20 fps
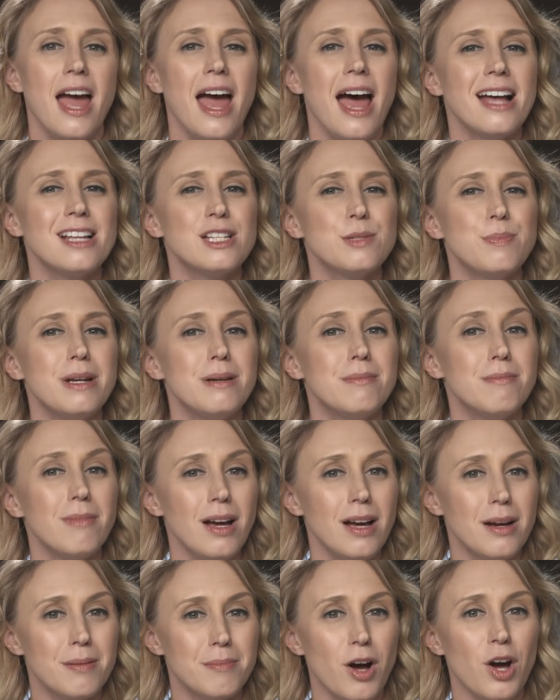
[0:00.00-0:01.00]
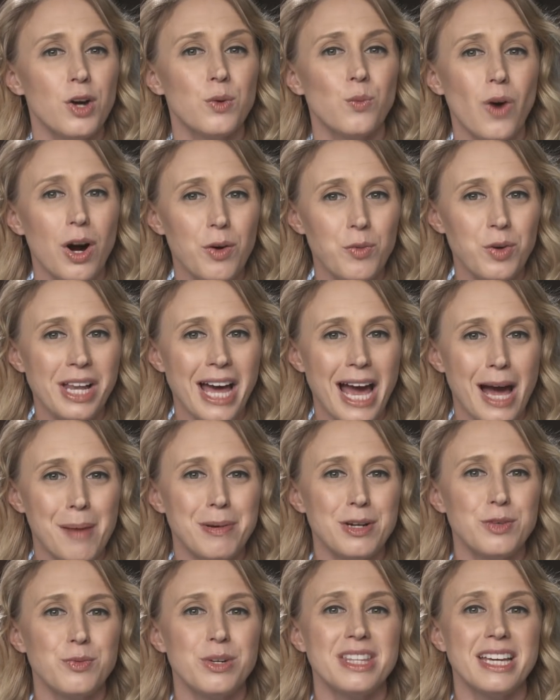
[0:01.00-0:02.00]
has been mum on what will
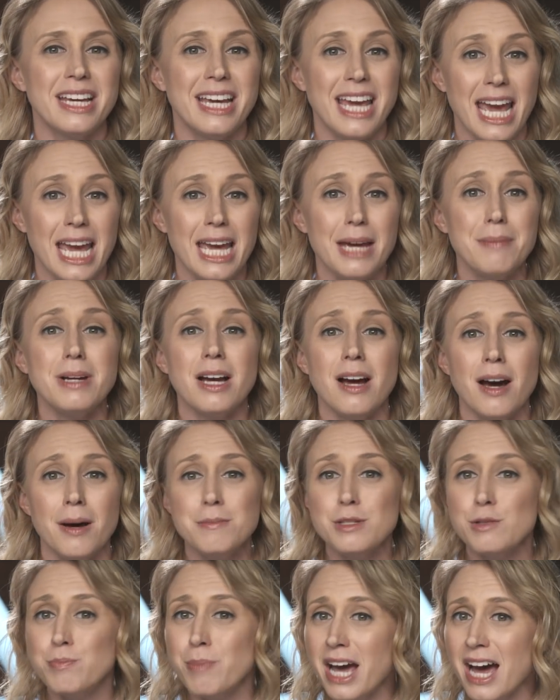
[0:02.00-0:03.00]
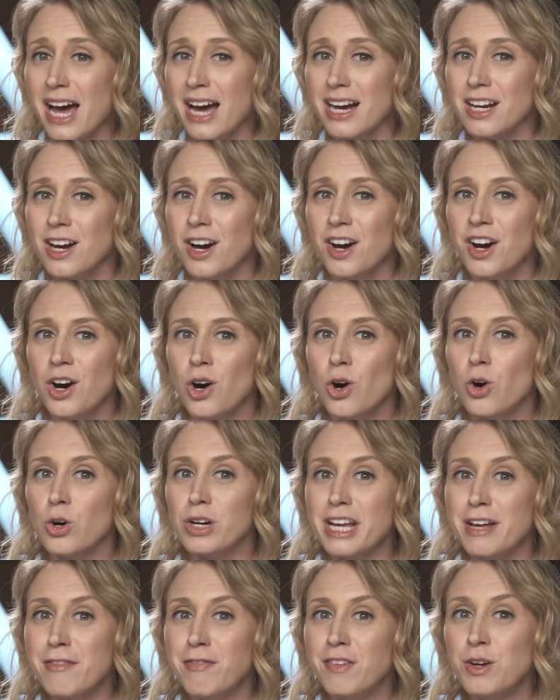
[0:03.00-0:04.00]
happen when the game comes back
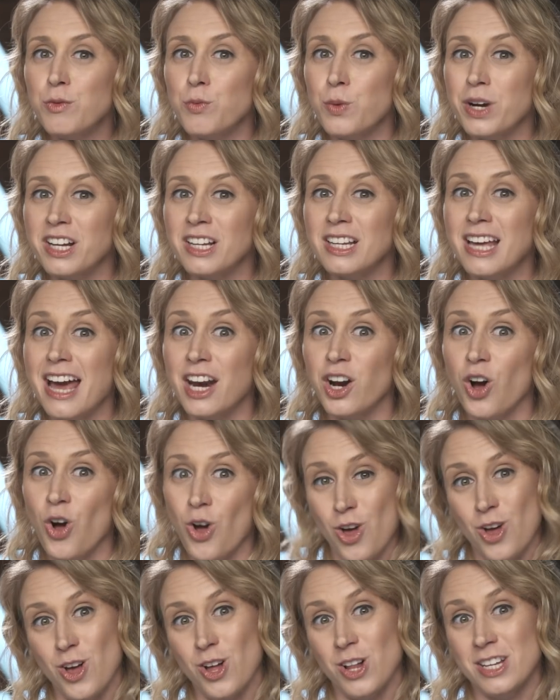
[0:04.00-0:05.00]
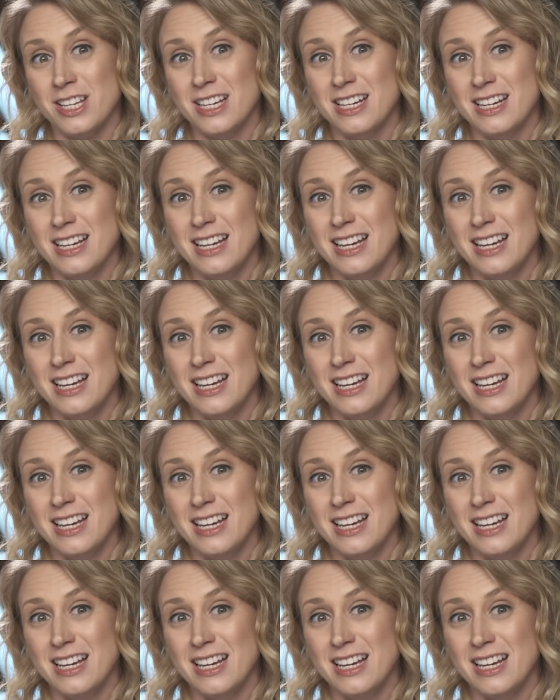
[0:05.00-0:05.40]
or if it will at all.